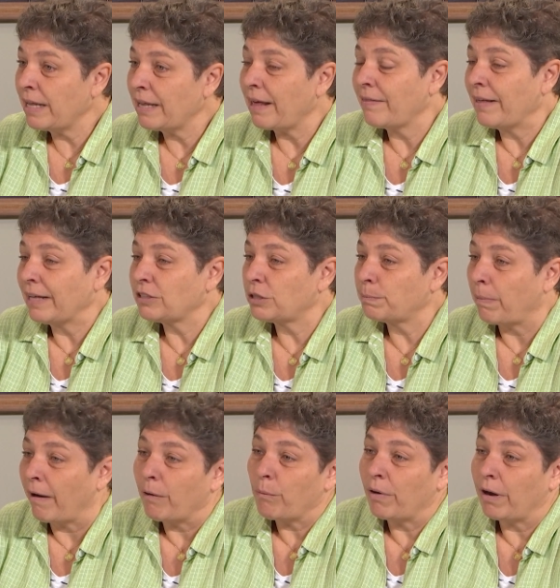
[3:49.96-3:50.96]
it, and that's
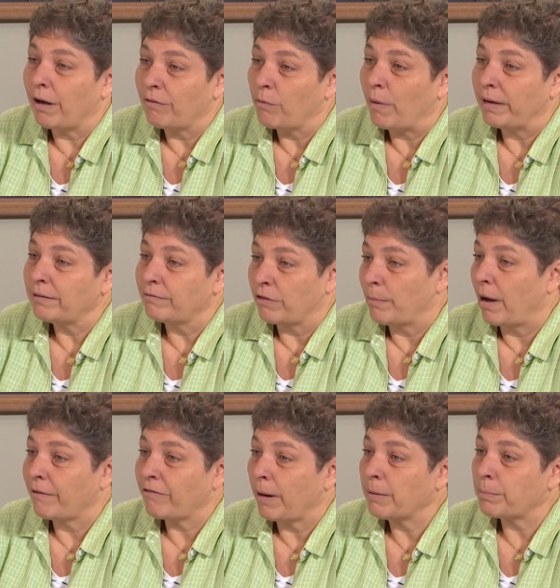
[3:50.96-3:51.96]
part of what
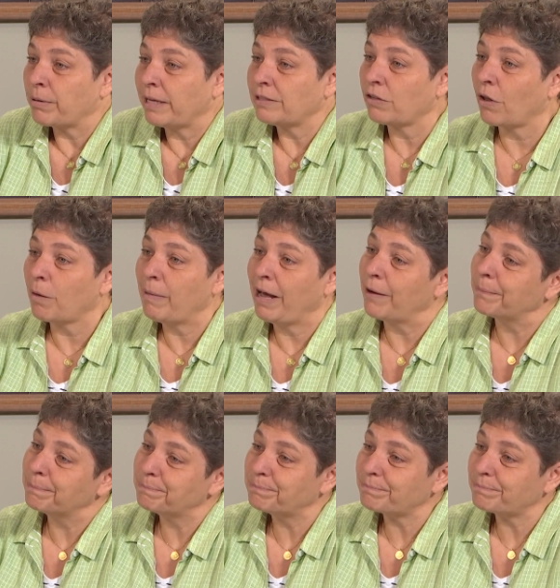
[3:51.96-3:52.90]
Vermont Farm to Plate is all about.